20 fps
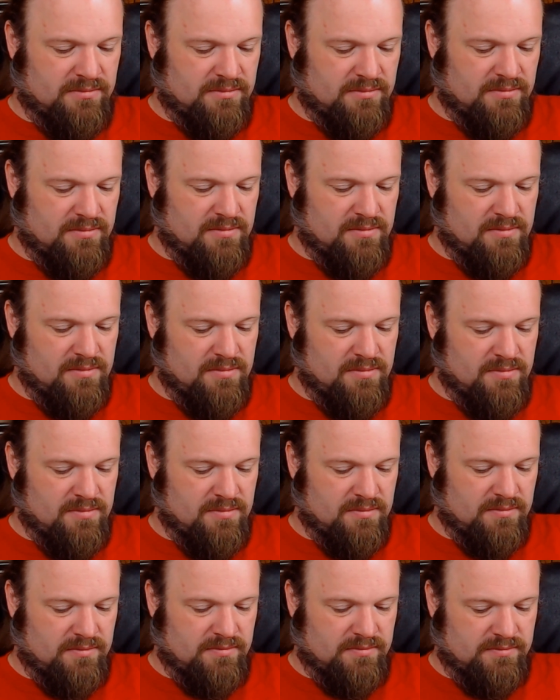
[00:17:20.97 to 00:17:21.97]

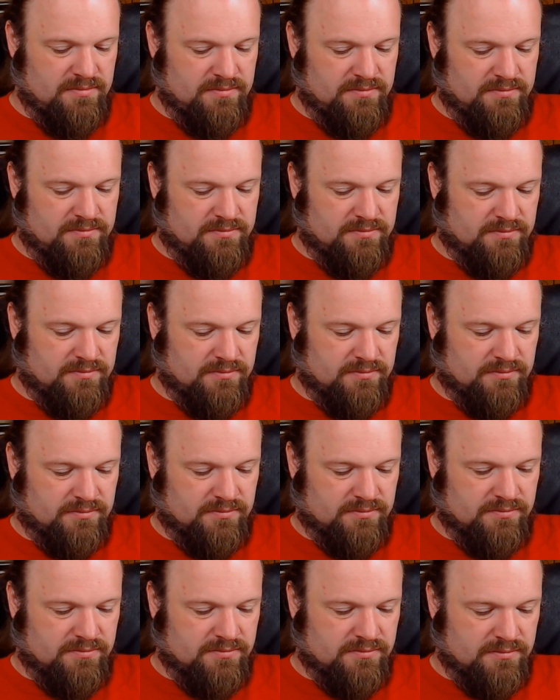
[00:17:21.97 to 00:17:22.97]

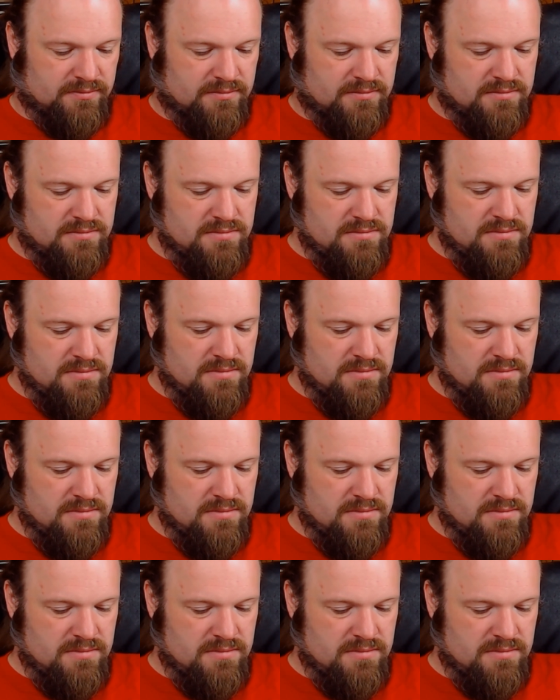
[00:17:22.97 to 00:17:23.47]
Nothing is said.